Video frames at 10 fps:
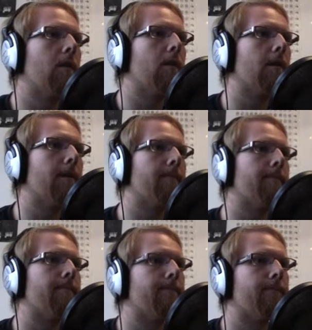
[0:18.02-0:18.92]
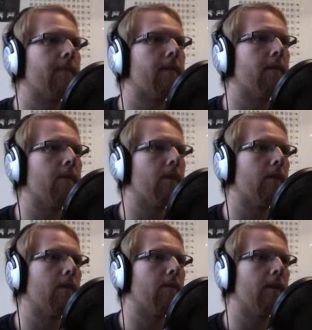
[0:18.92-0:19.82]
All right. So we're
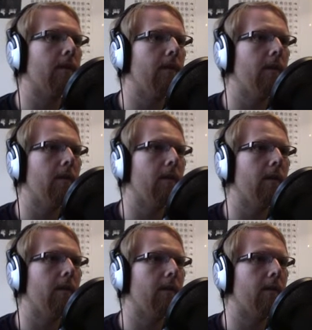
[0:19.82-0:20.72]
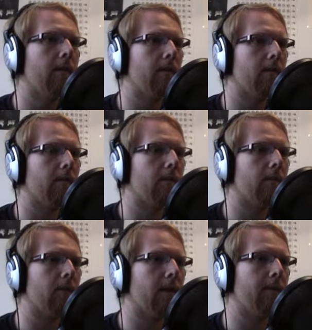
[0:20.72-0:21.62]
going to go in here. I'm going to
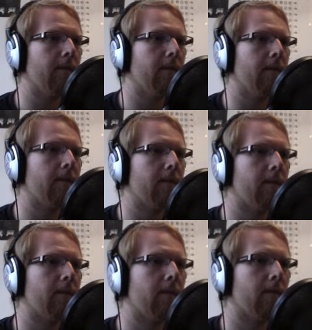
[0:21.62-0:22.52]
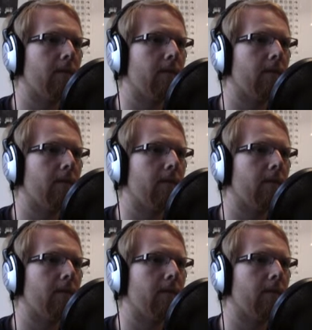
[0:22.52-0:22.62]
grab this.